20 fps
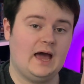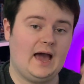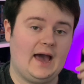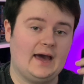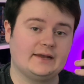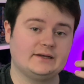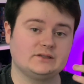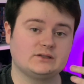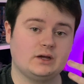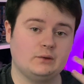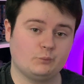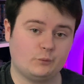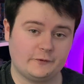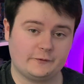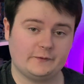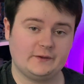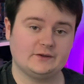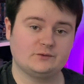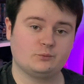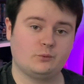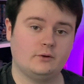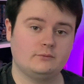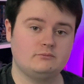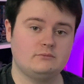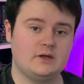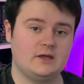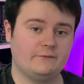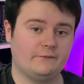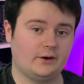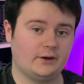and with this
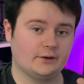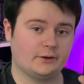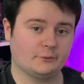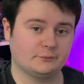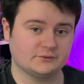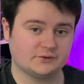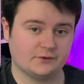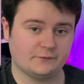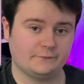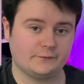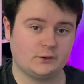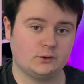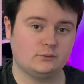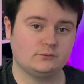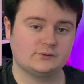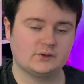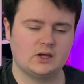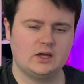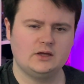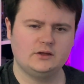one, if I go onto the views,